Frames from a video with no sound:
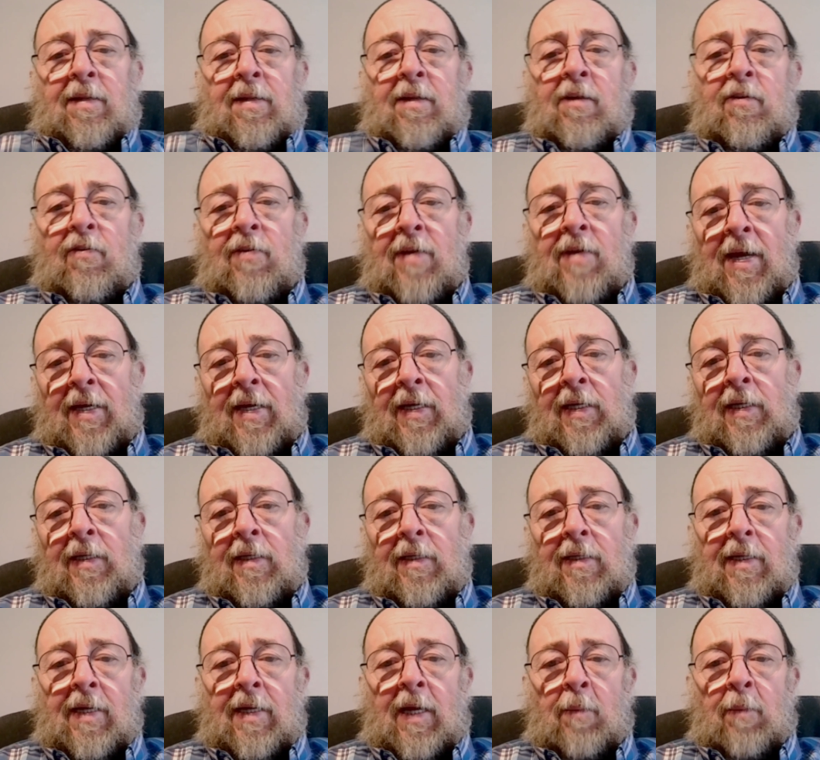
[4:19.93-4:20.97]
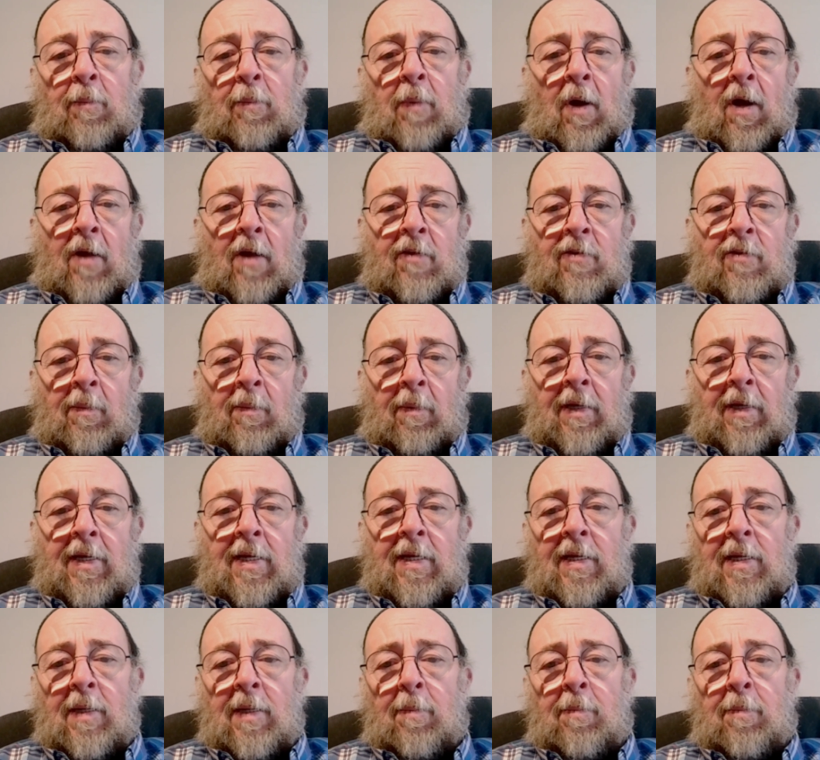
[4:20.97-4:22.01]
The second, and
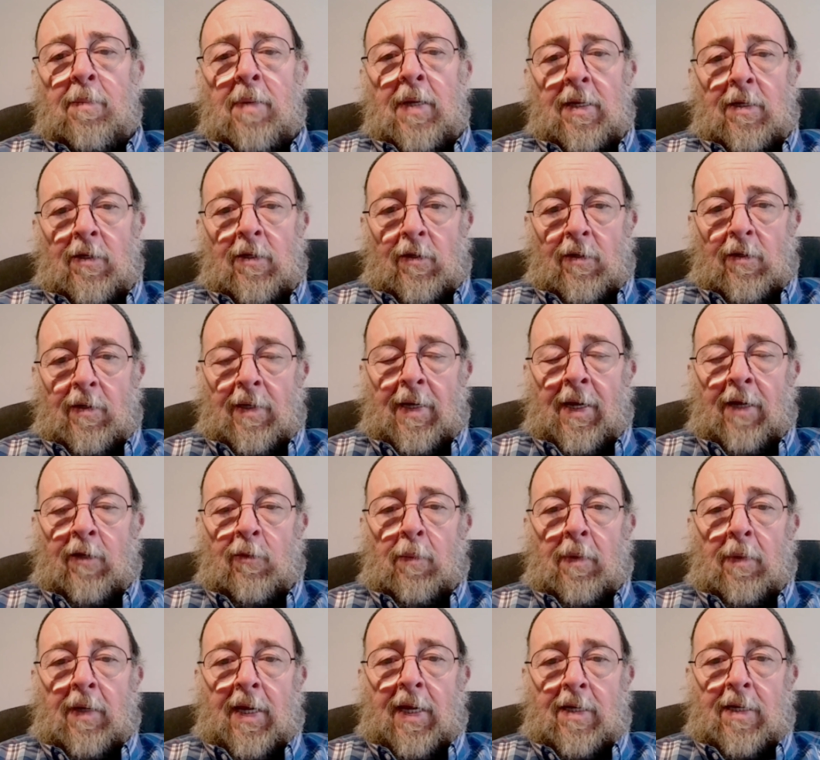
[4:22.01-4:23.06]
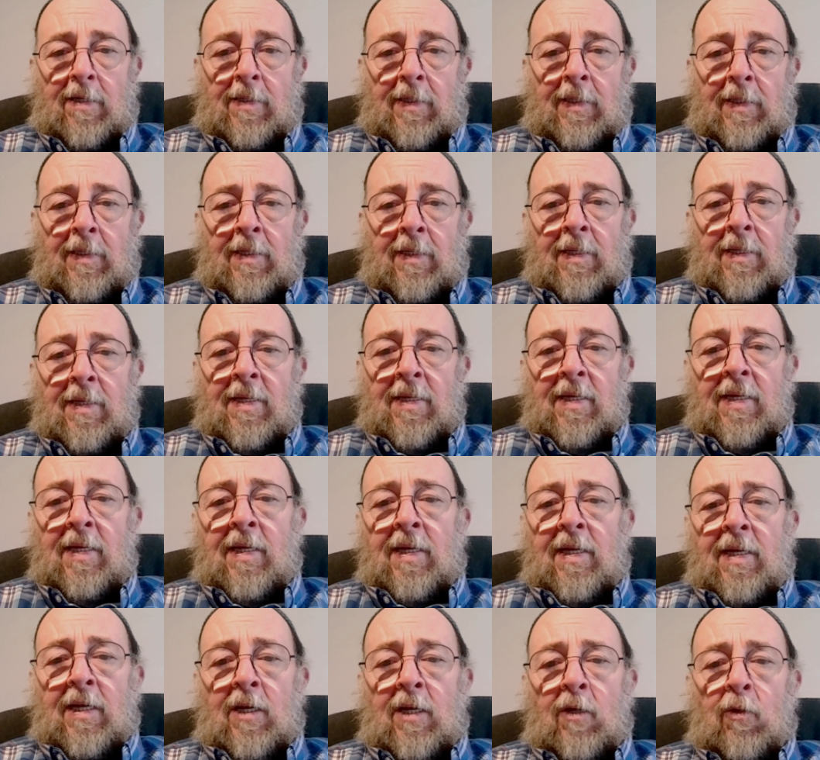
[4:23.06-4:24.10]
possibly better explanation,
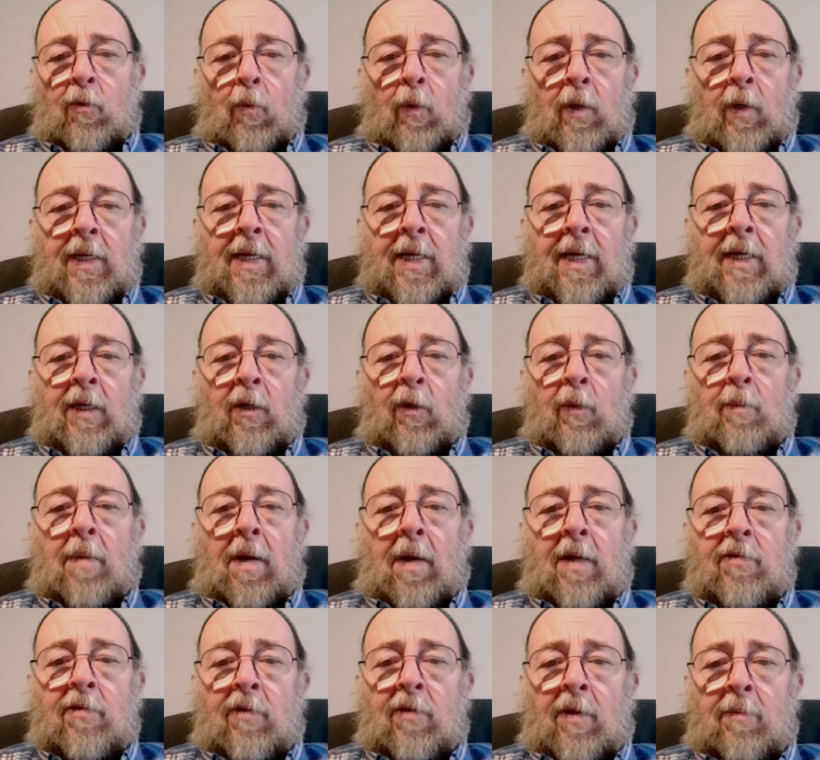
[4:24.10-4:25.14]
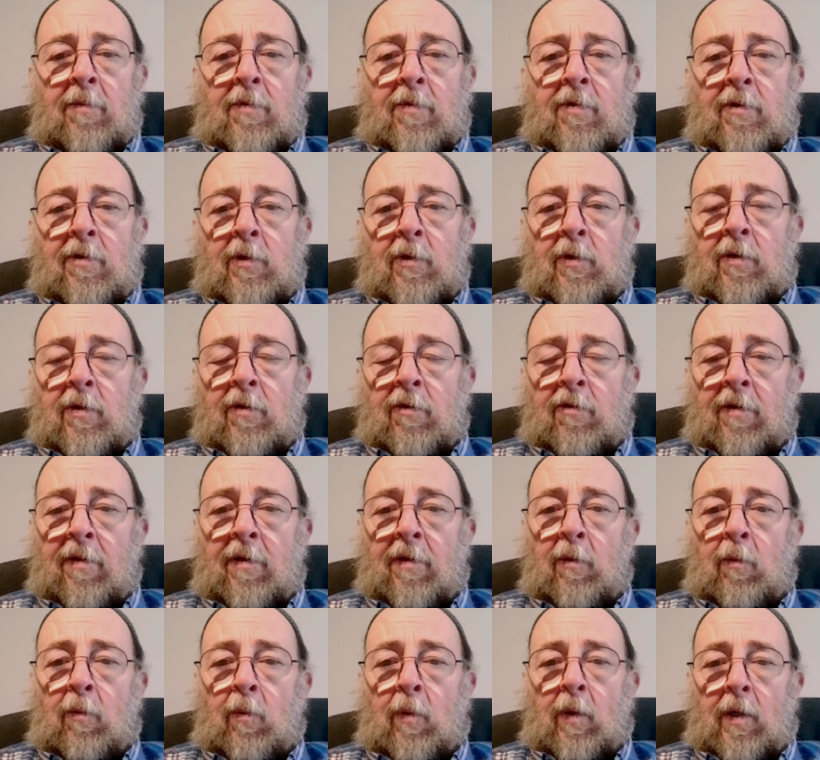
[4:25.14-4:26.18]
is one held by some students
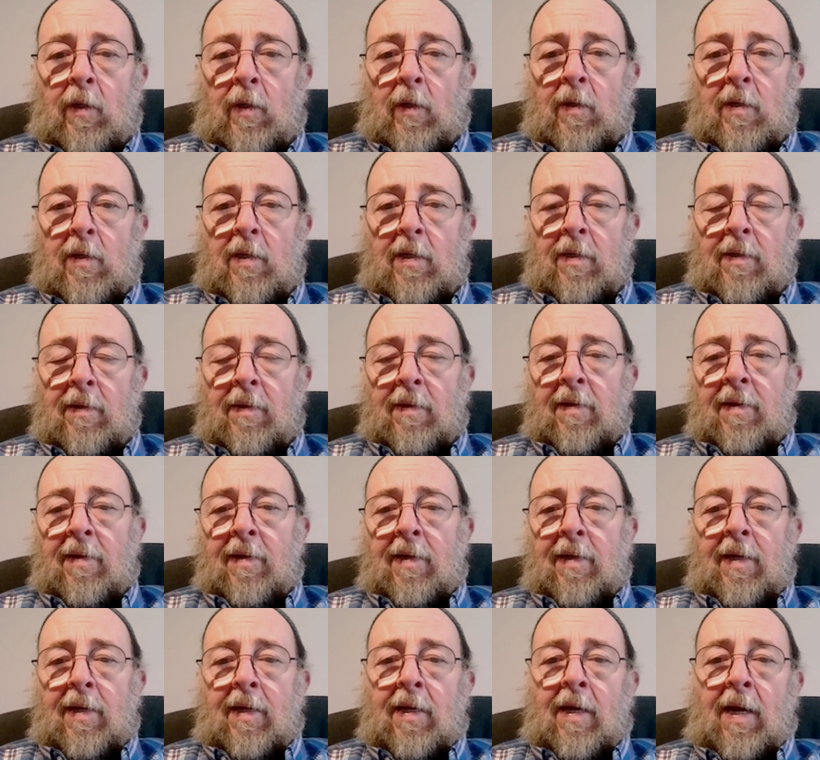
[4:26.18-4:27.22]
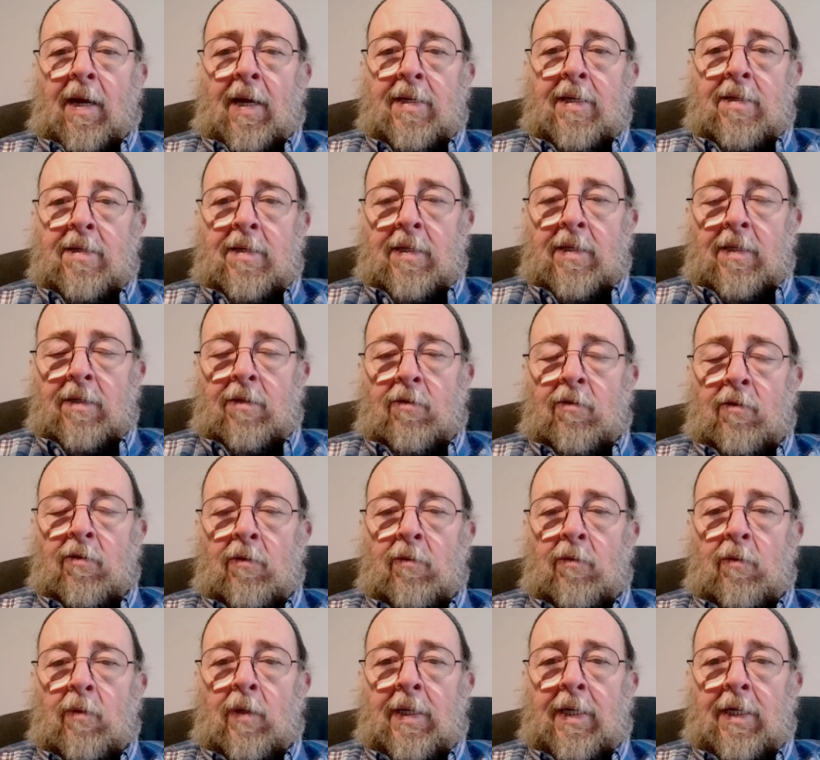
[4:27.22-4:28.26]
of the Word, and I tend
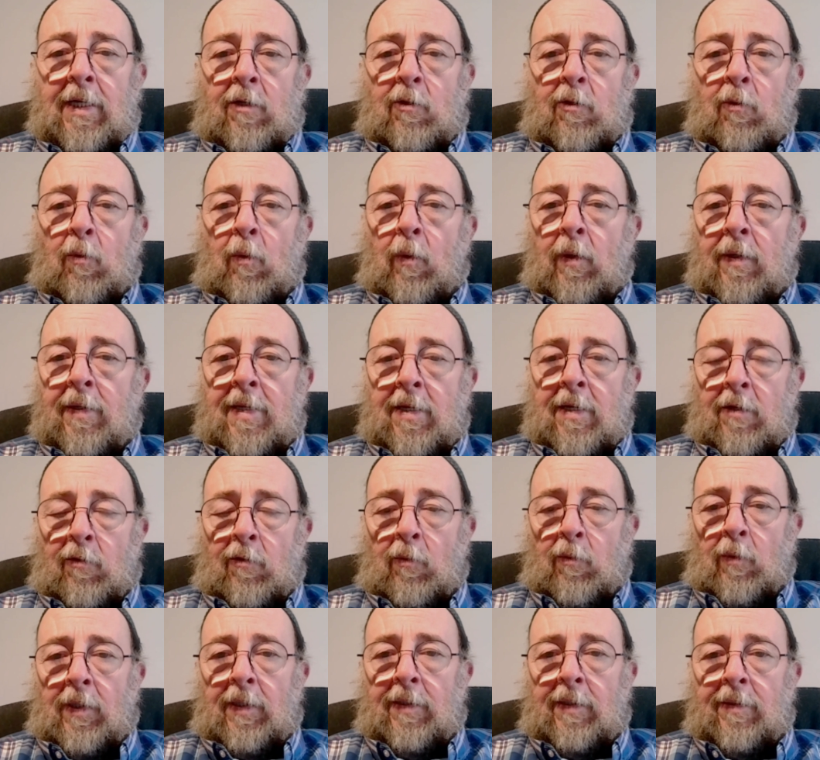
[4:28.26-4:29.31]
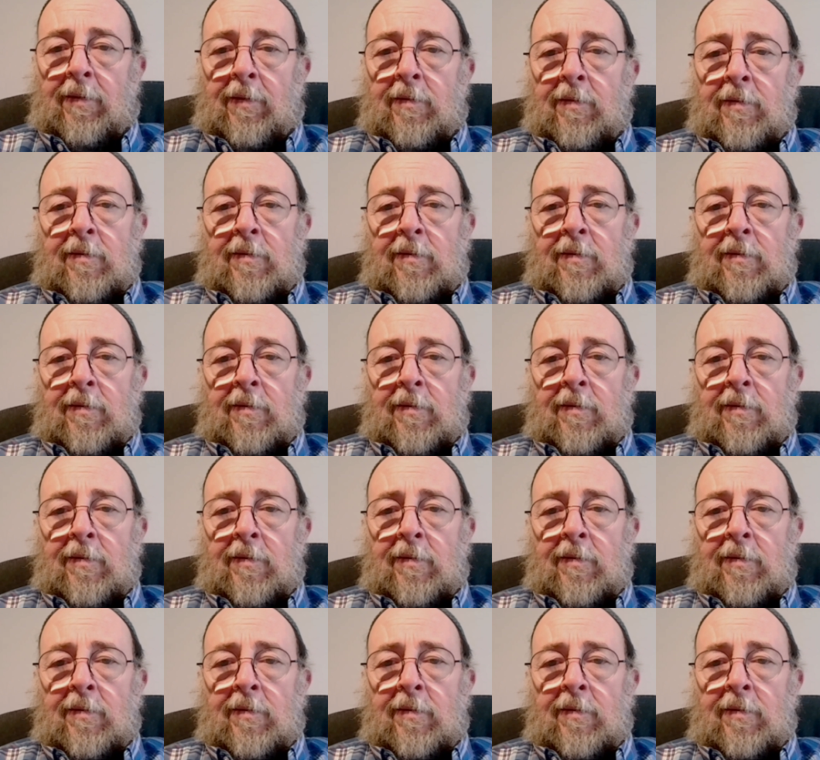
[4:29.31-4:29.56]
to lean toward this one.